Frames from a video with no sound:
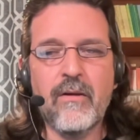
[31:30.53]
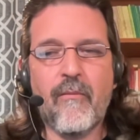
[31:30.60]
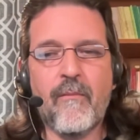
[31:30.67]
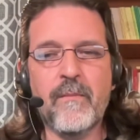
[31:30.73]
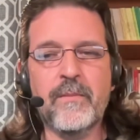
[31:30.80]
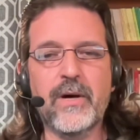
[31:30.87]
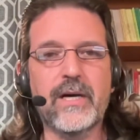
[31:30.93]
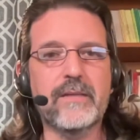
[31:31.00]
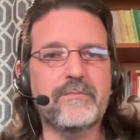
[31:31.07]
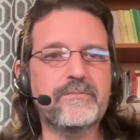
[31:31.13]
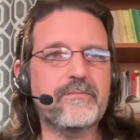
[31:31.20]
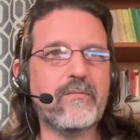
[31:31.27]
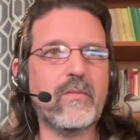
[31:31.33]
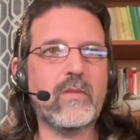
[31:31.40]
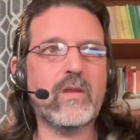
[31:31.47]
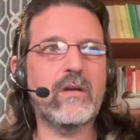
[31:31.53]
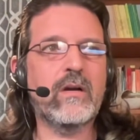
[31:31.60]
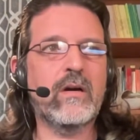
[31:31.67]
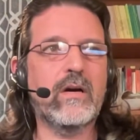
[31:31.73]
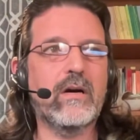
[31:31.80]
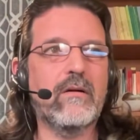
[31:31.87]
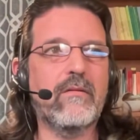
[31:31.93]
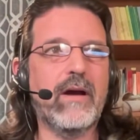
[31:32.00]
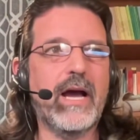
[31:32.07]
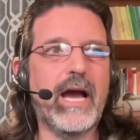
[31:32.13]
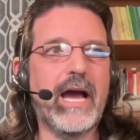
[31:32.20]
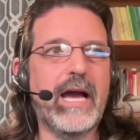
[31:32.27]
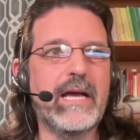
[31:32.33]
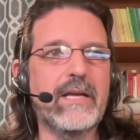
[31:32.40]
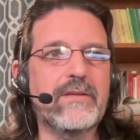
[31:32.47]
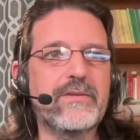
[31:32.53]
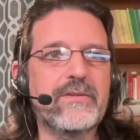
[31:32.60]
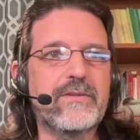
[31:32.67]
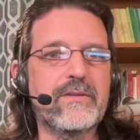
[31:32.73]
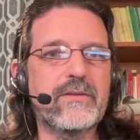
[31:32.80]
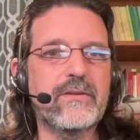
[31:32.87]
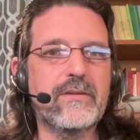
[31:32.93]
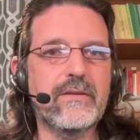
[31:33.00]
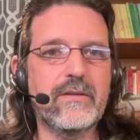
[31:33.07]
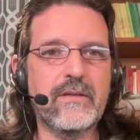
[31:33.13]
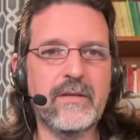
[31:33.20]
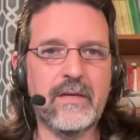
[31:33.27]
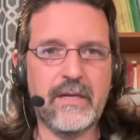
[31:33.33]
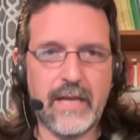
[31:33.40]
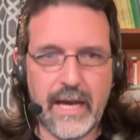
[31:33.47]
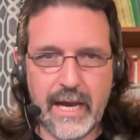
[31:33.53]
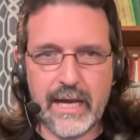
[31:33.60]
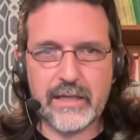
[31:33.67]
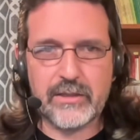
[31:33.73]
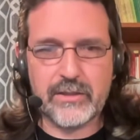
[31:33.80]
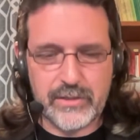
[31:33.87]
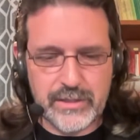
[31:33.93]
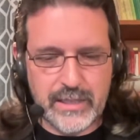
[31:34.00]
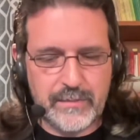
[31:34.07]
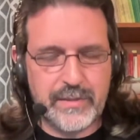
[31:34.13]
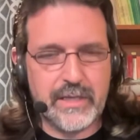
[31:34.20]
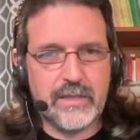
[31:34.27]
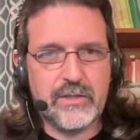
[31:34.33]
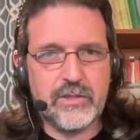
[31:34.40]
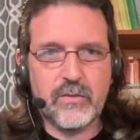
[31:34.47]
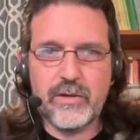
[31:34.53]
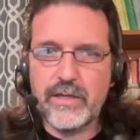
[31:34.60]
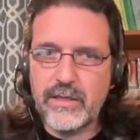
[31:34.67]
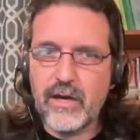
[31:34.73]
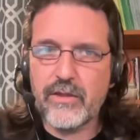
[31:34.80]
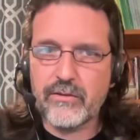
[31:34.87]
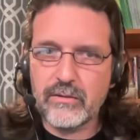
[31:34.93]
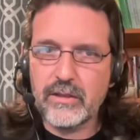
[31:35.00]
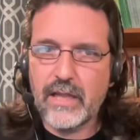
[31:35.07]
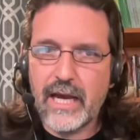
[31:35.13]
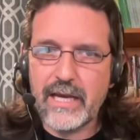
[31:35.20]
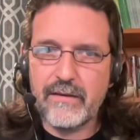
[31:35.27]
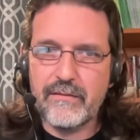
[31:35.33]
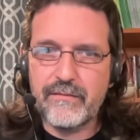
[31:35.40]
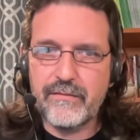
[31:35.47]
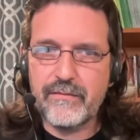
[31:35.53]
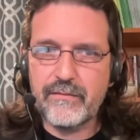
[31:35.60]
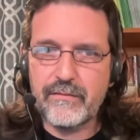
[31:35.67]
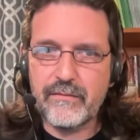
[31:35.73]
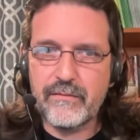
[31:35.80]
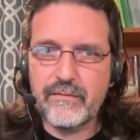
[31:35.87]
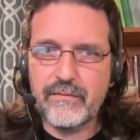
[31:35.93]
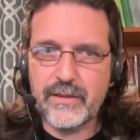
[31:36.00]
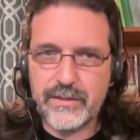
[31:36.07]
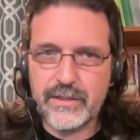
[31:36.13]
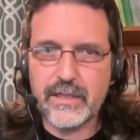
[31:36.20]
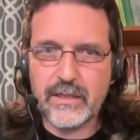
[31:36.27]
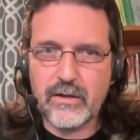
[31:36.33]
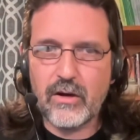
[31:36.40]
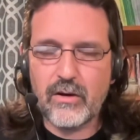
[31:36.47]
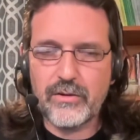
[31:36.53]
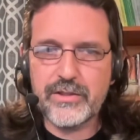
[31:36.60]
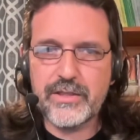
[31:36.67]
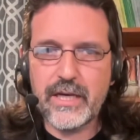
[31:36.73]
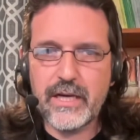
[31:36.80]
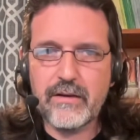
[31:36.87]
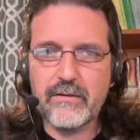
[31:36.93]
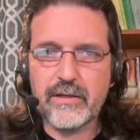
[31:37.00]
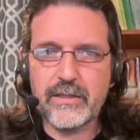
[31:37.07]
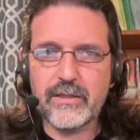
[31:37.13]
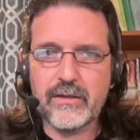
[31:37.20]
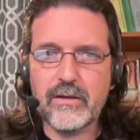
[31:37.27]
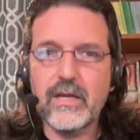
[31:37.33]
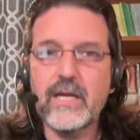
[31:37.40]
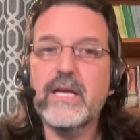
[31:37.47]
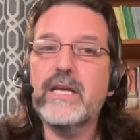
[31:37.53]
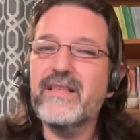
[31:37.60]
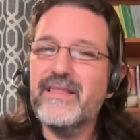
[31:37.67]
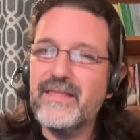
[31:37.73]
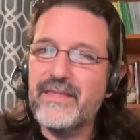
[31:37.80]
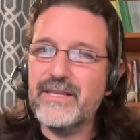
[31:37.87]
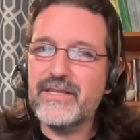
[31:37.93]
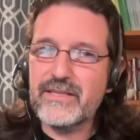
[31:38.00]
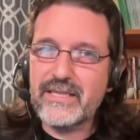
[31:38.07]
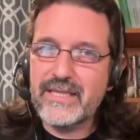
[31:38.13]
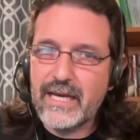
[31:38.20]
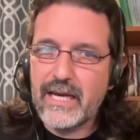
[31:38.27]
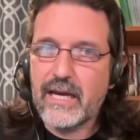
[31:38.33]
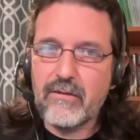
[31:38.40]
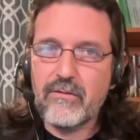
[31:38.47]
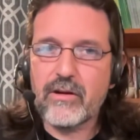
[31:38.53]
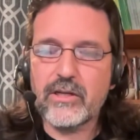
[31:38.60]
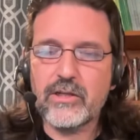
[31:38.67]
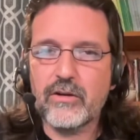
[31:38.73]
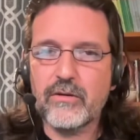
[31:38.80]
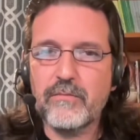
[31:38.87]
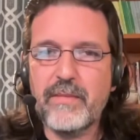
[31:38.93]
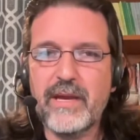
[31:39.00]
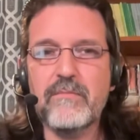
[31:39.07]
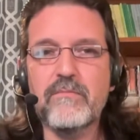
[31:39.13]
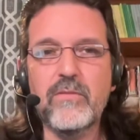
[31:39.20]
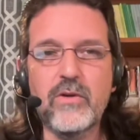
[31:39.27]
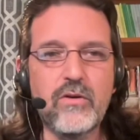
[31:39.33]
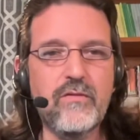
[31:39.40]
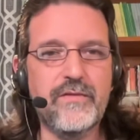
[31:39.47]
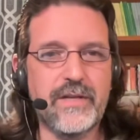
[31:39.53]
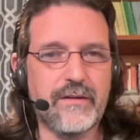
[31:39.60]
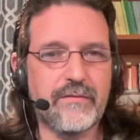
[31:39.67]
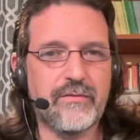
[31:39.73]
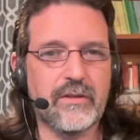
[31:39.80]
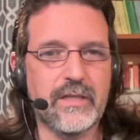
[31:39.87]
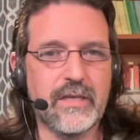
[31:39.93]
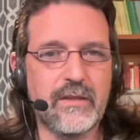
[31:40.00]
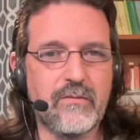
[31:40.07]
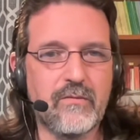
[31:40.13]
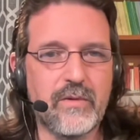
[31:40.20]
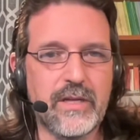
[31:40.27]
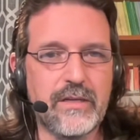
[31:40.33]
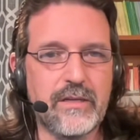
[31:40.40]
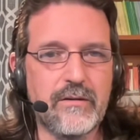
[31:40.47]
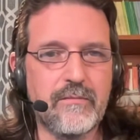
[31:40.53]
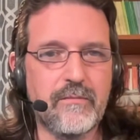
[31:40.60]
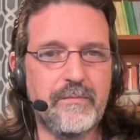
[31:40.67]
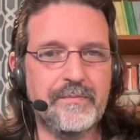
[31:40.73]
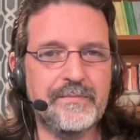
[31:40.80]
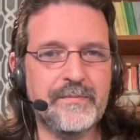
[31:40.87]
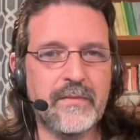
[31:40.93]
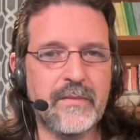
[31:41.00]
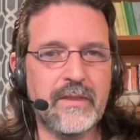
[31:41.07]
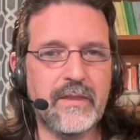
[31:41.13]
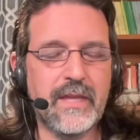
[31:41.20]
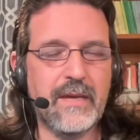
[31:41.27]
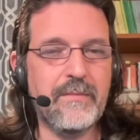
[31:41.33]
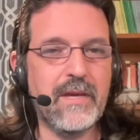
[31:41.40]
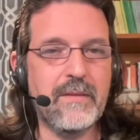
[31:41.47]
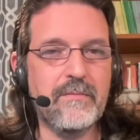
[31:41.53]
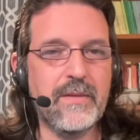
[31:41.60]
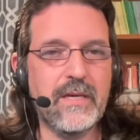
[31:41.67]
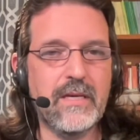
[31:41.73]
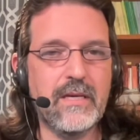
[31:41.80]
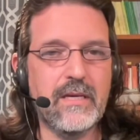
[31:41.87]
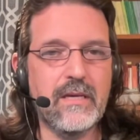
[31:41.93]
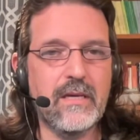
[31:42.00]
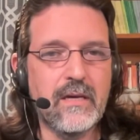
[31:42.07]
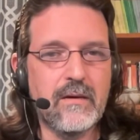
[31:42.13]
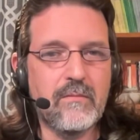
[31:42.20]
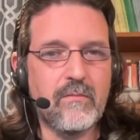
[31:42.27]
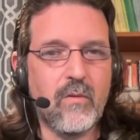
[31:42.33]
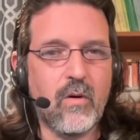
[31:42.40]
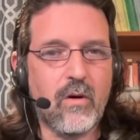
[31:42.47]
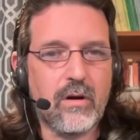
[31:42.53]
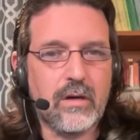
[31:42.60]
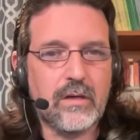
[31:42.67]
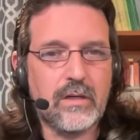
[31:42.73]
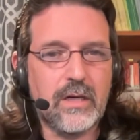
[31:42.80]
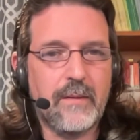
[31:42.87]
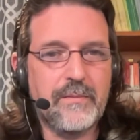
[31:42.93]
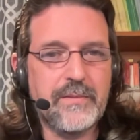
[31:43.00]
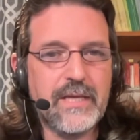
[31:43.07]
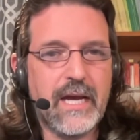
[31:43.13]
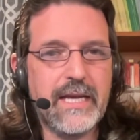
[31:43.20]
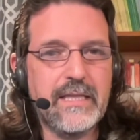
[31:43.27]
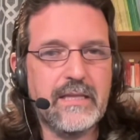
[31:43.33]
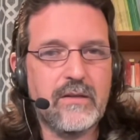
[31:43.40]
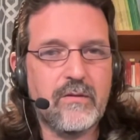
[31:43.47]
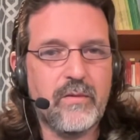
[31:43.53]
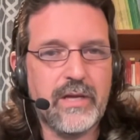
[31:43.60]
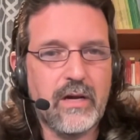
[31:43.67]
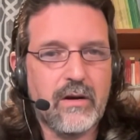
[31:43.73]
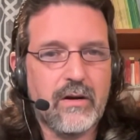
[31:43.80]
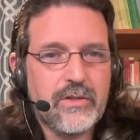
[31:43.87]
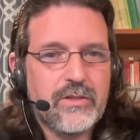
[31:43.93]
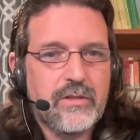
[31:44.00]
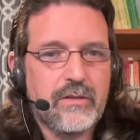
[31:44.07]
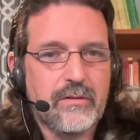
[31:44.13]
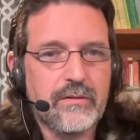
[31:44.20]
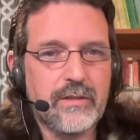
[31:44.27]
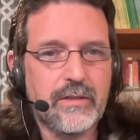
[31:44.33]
But as an actor stepping into another life, this thing called character, this character may move differently than we do. They may be more uptight than we are, so they're